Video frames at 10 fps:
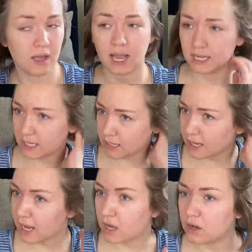
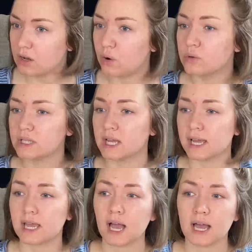I
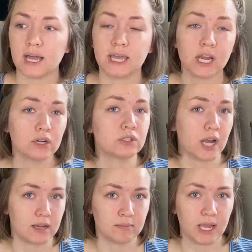air
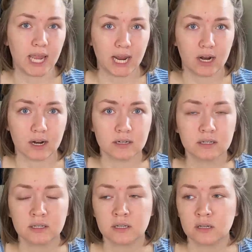dried my hair.
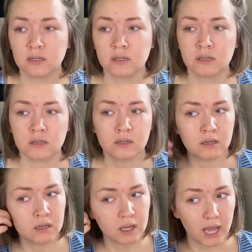
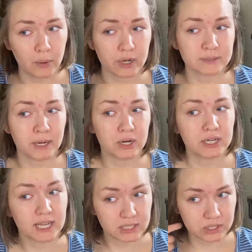I washed my hair
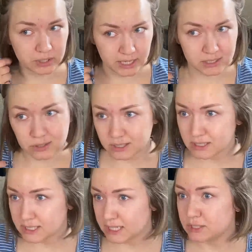yesterday, so this
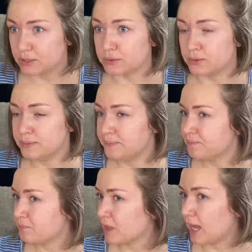is day 2.
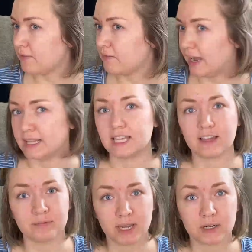I finally
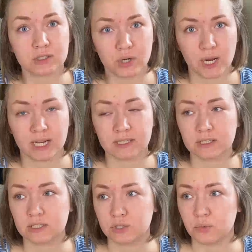have my hair
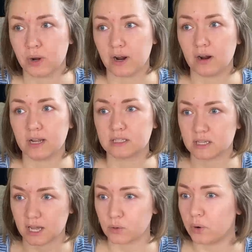trained to where it's
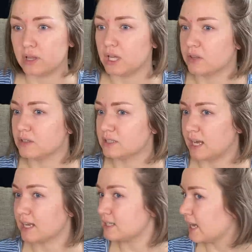not oily on the
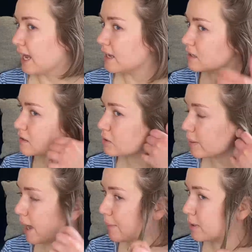second day, so I'm
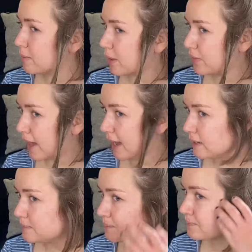happy about that.